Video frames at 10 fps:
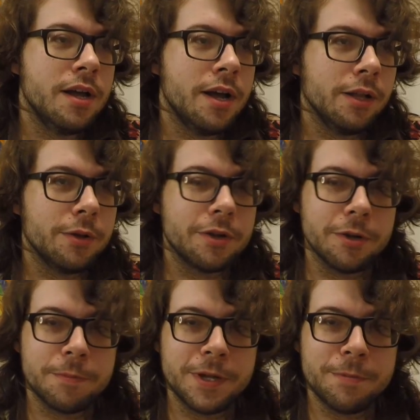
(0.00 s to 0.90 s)
Hello
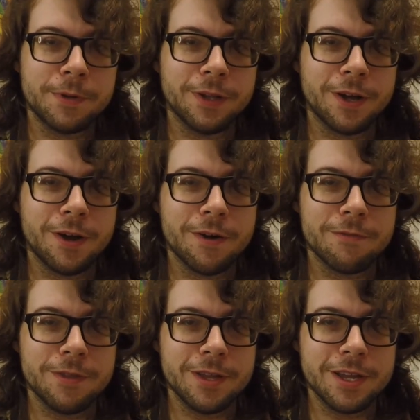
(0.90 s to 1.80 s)
there, people
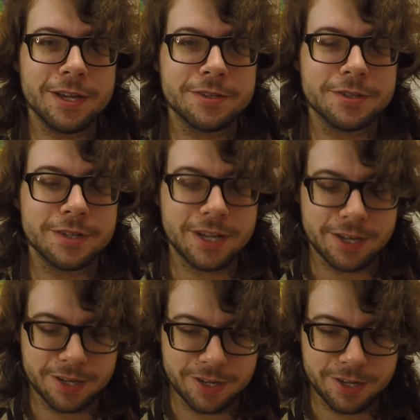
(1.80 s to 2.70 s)
of the
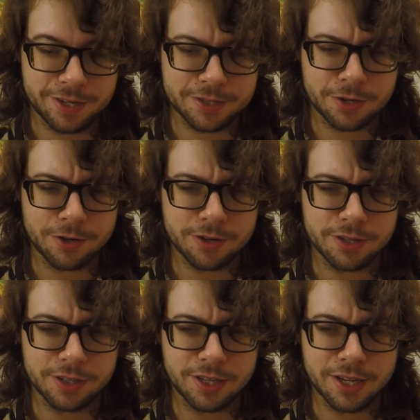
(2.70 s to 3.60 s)
internet. It's
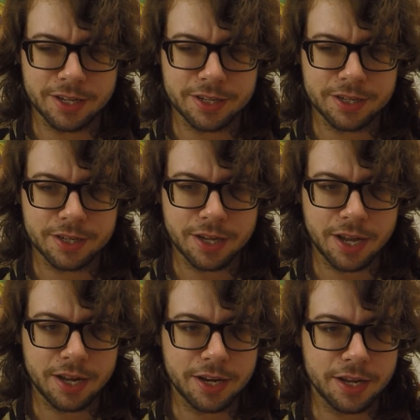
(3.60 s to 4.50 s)
currently like
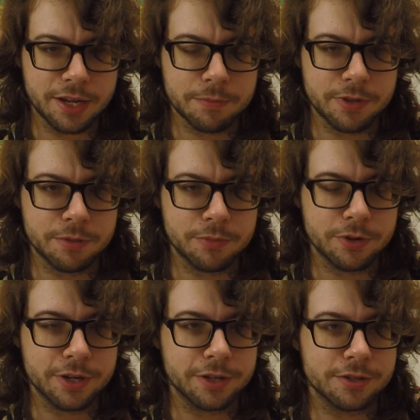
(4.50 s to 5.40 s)
8 a.m. in the
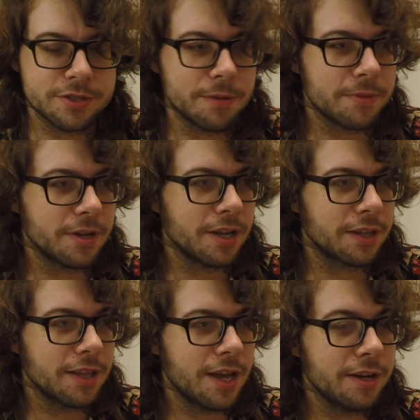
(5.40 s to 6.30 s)
morning or something
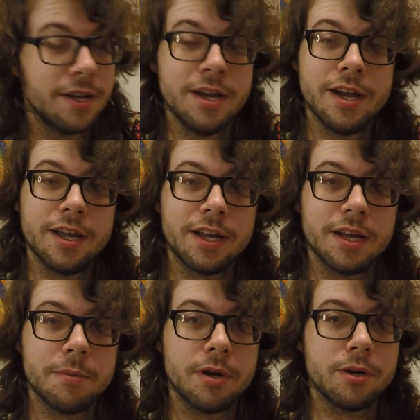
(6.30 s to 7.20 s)
like that, and
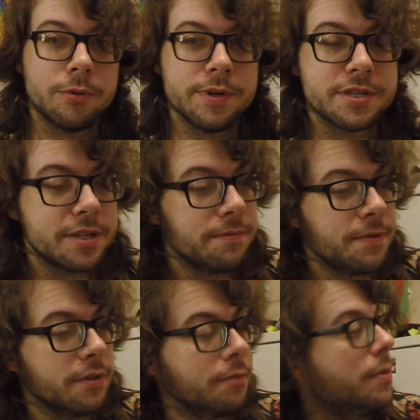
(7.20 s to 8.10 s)
I'm on a whiskey field